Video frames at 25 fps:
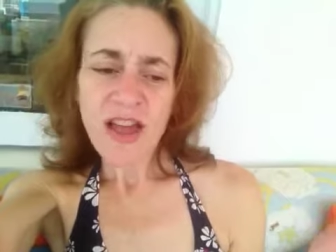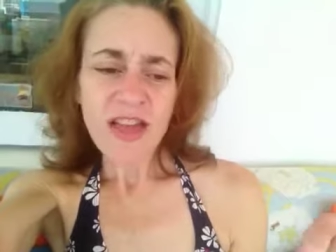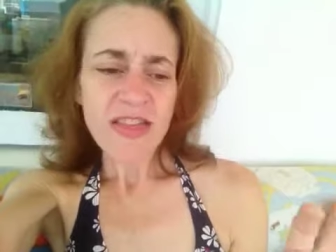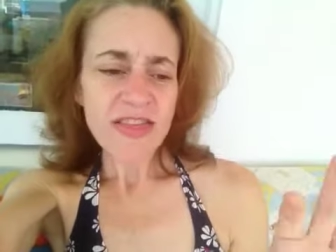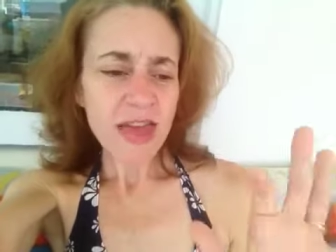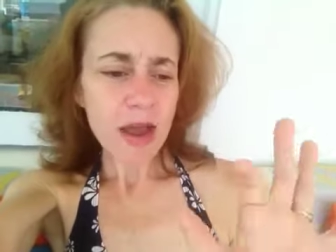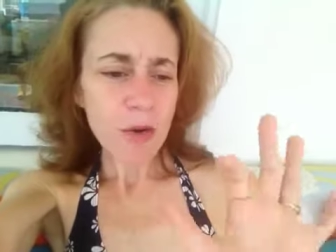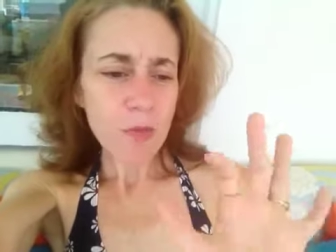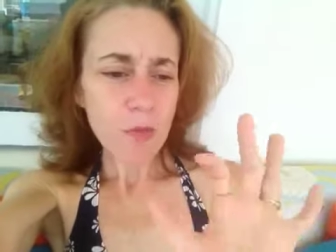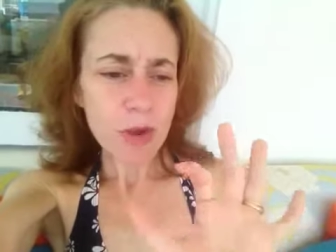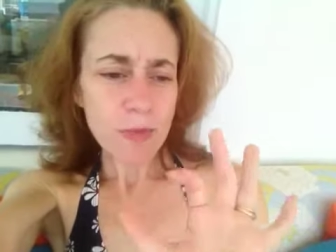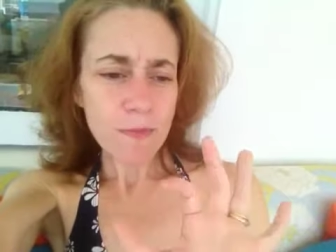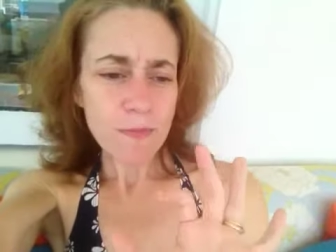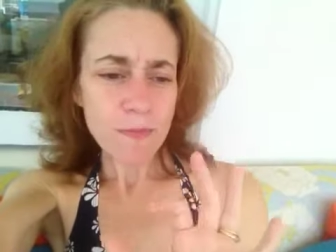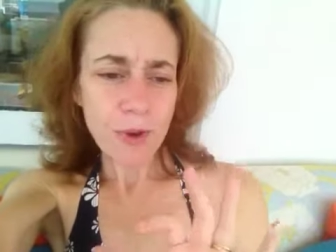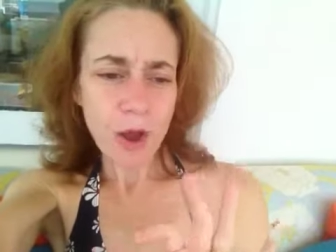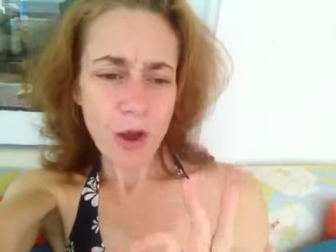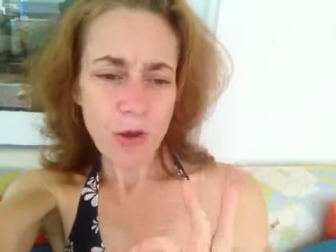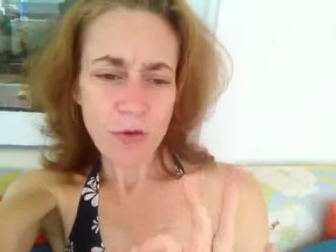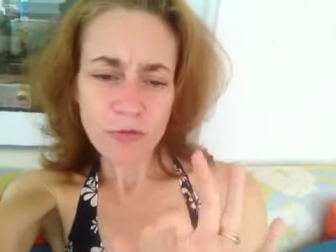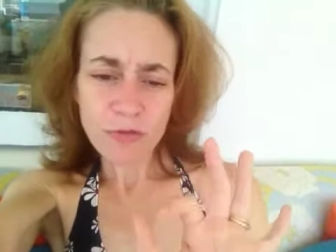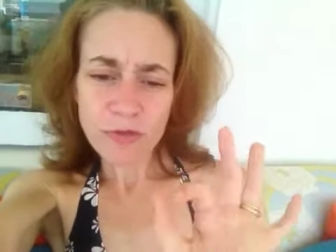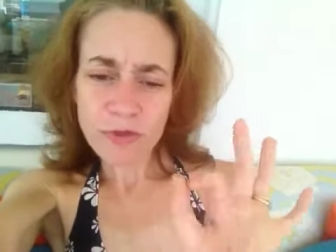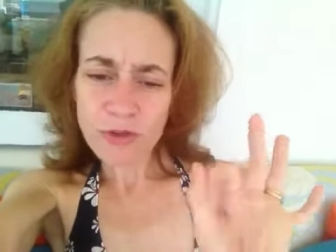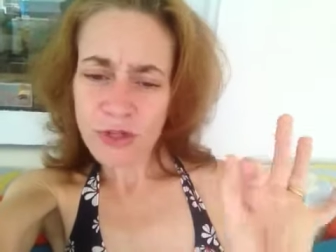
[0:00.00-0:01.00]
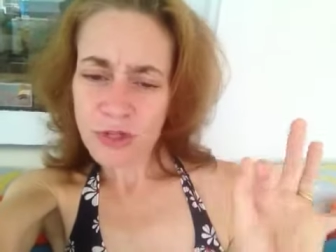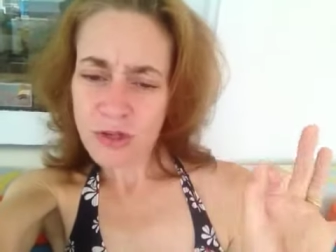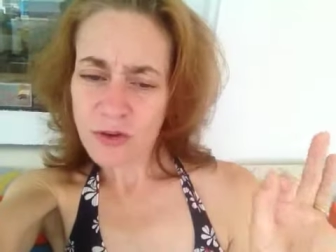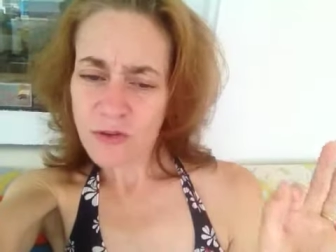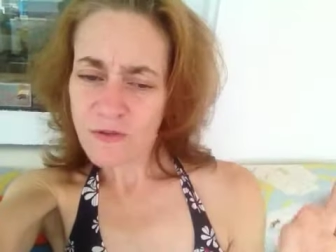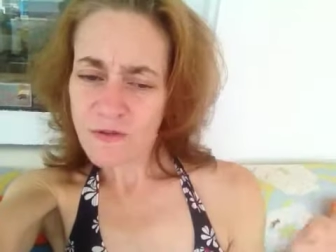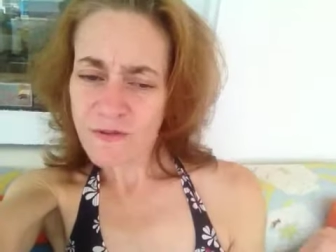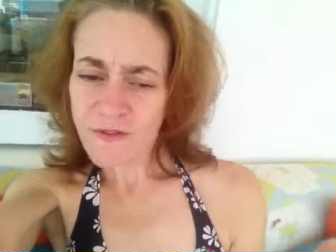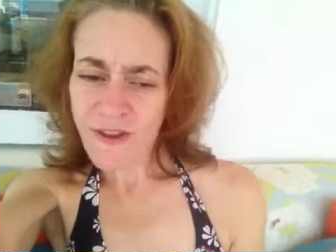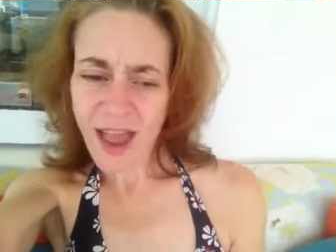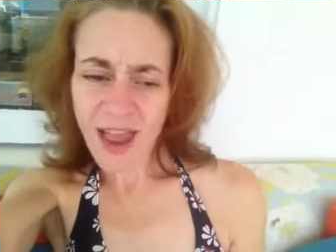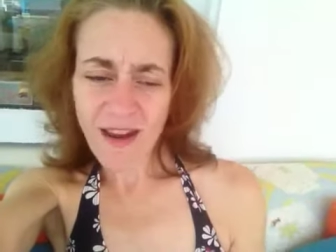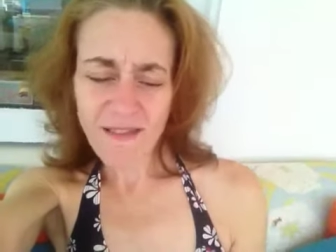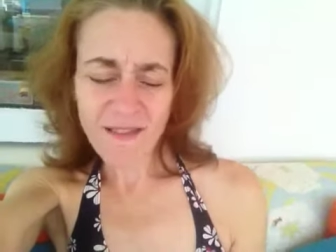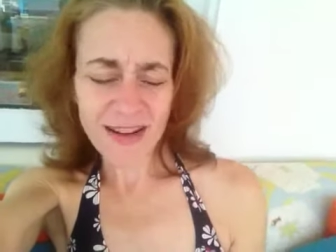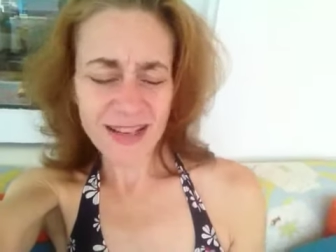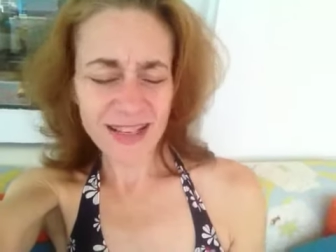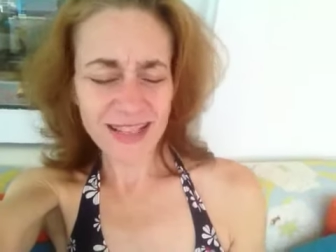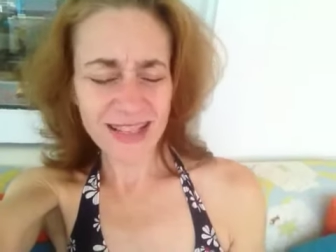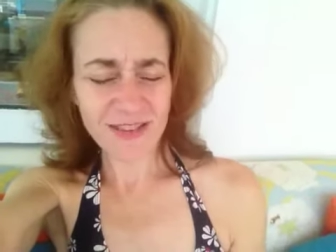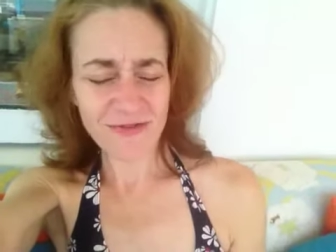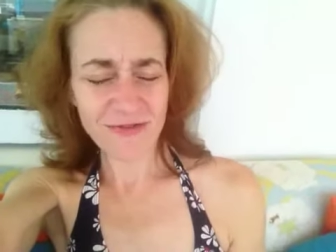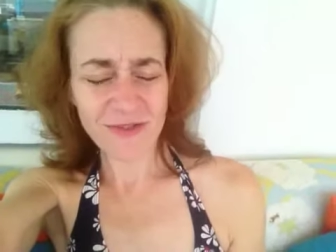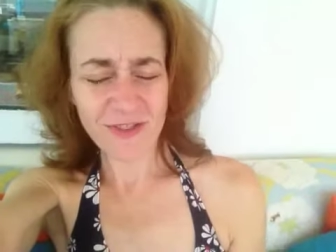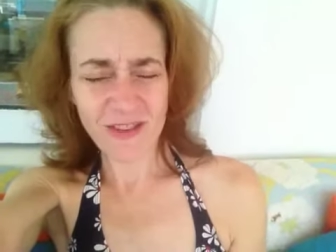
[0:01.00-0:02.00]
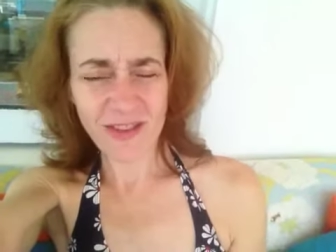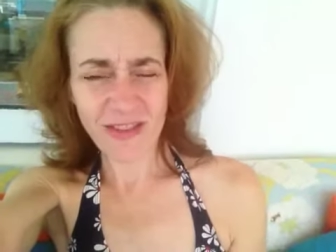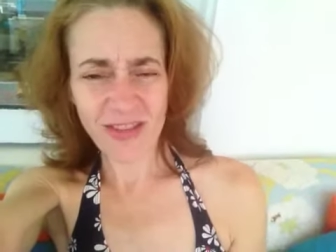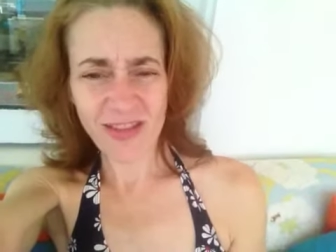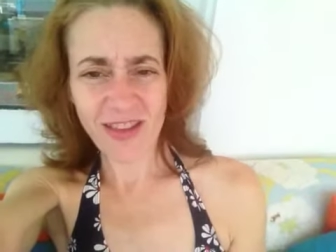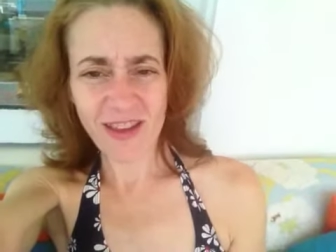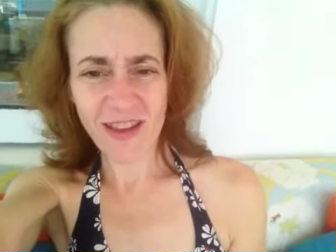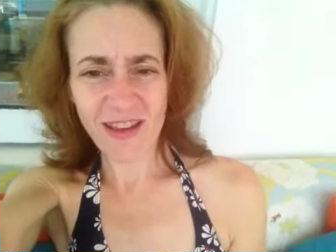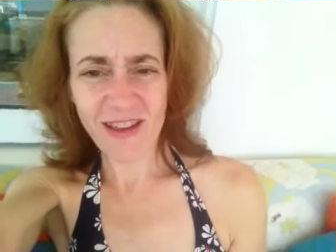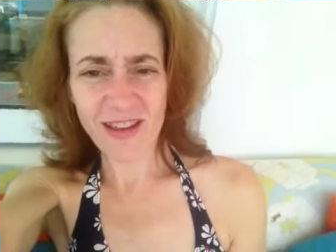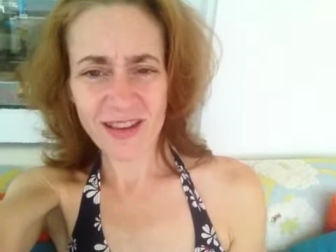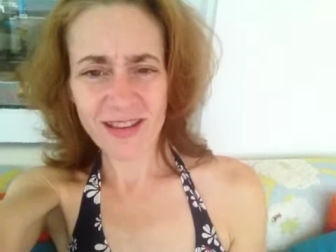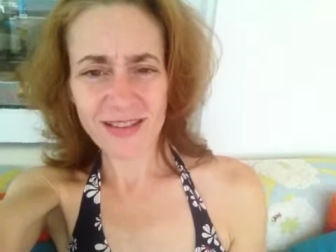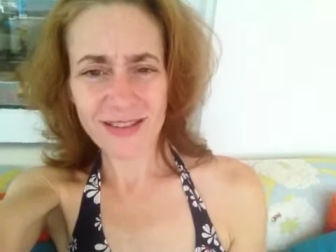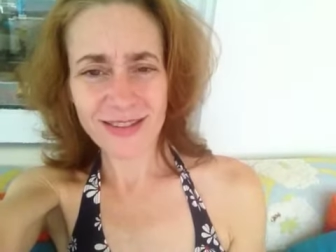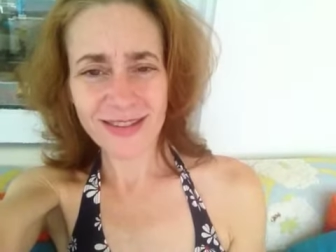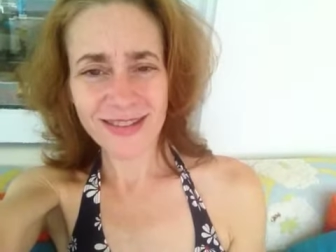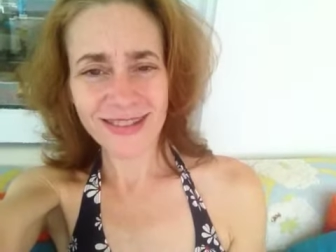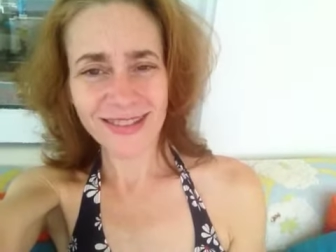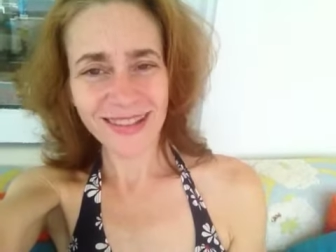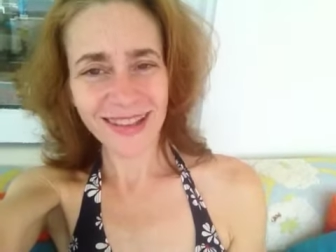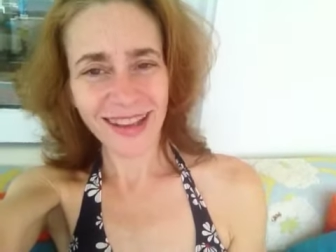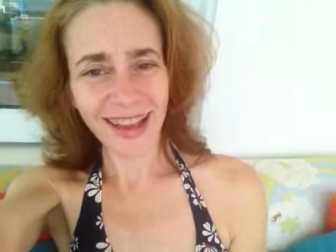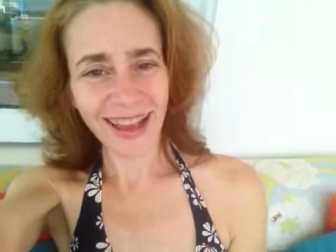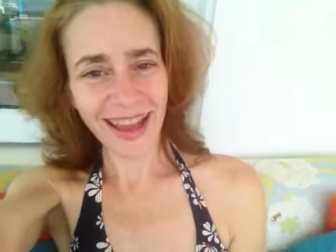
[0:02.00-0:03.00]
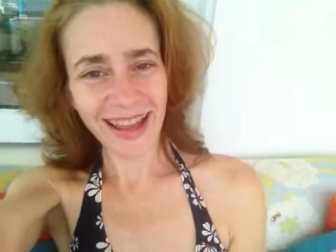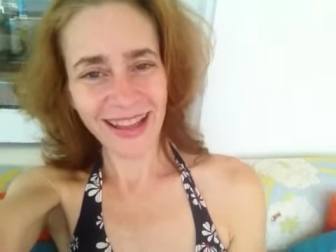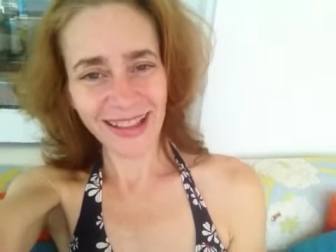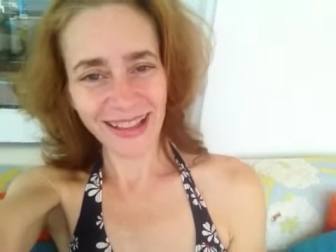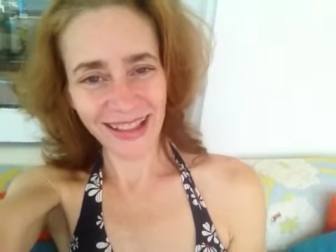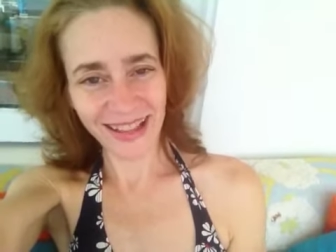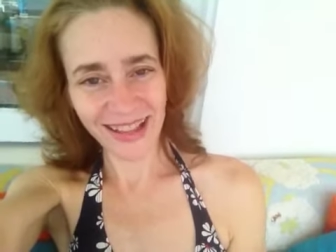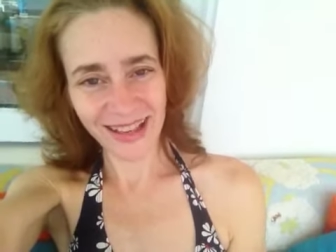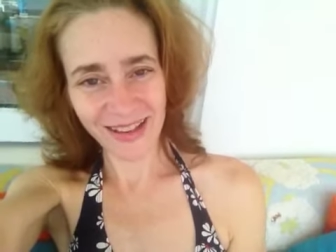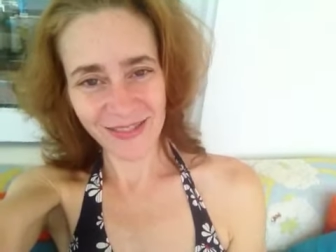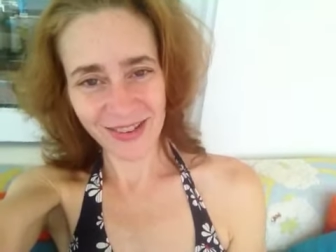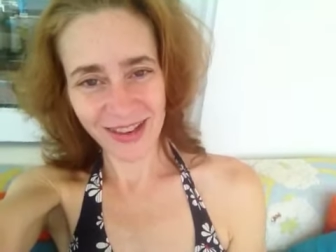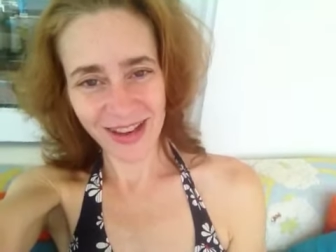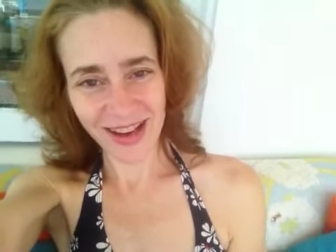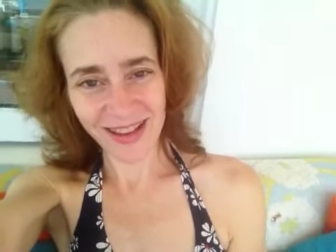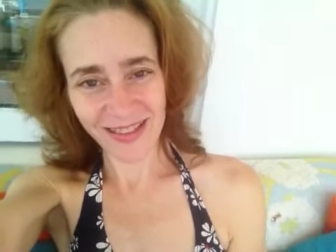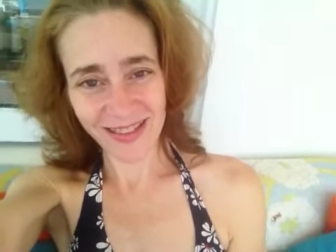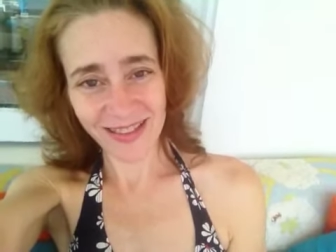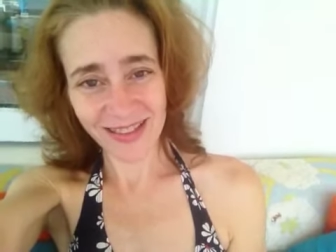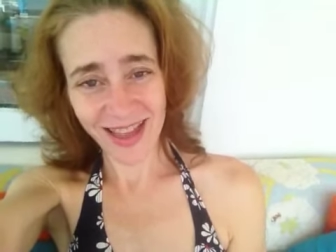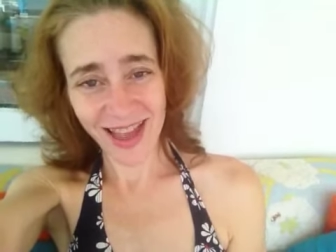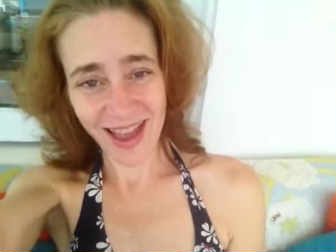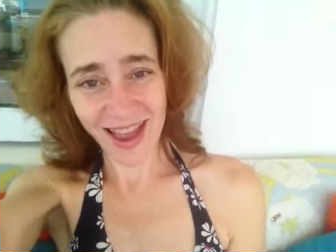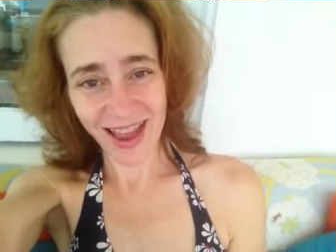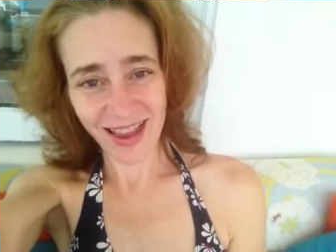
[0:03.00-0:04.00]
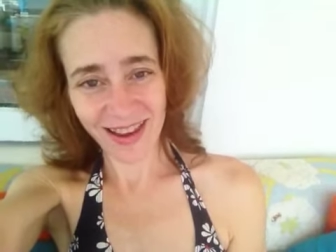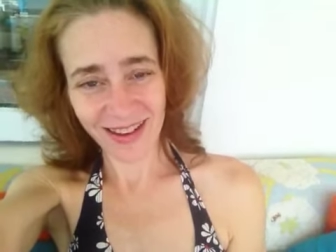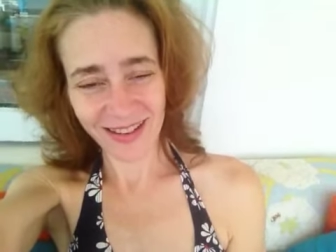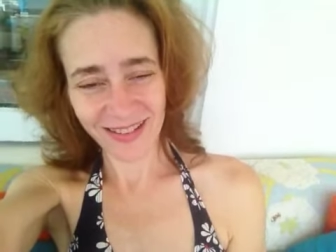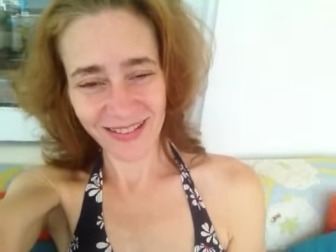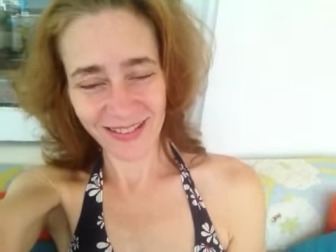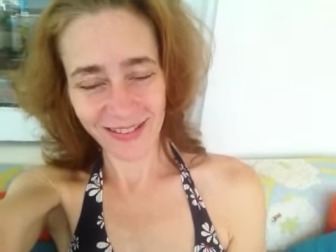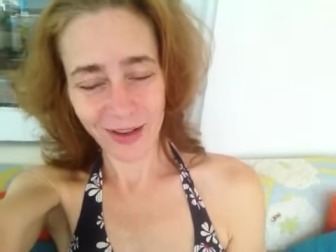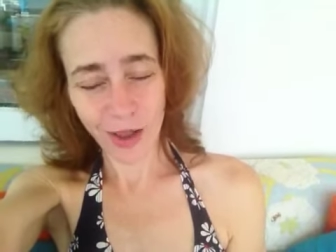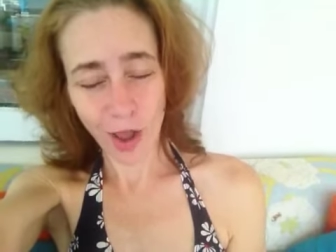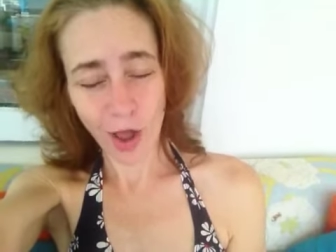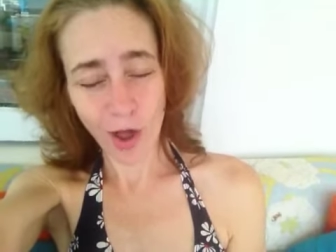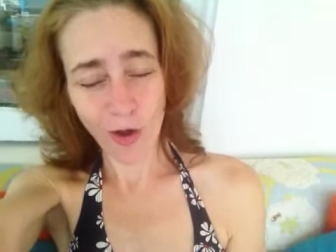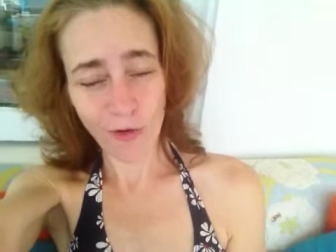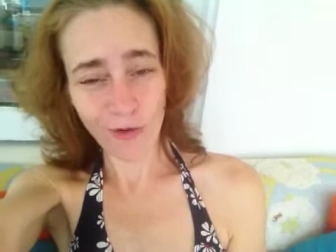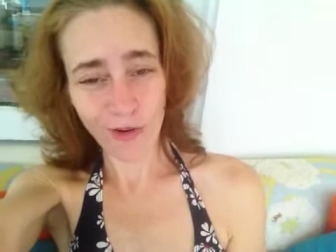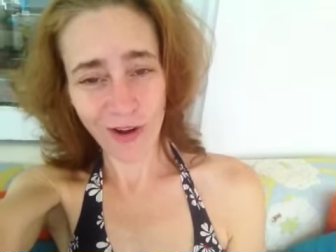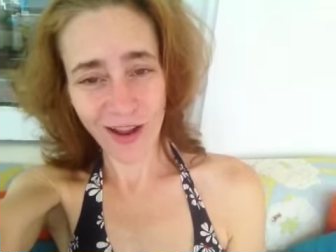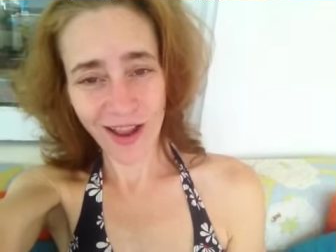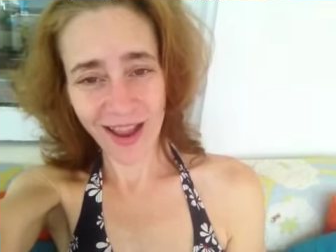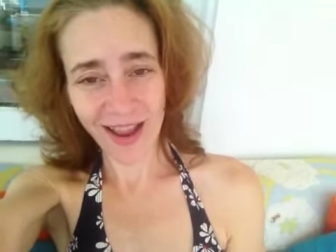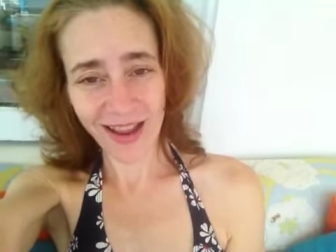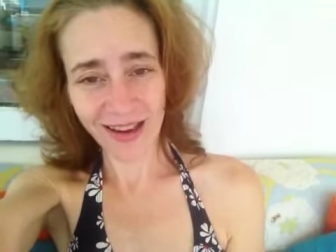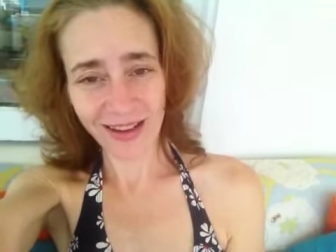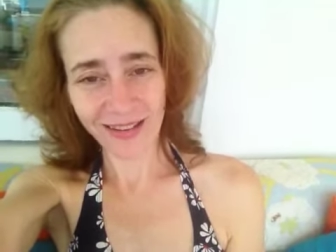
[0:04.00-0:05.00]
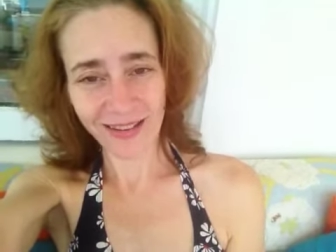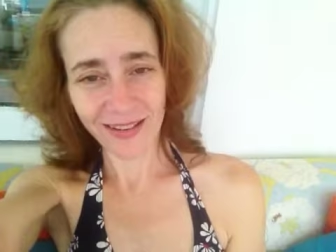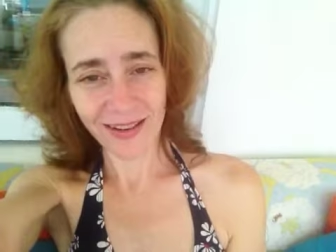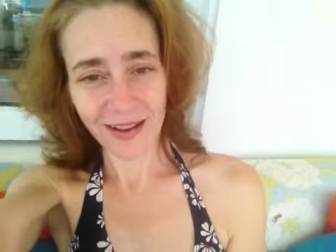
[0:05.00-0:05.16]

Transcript: that we both do very different things and leave it at that, all right?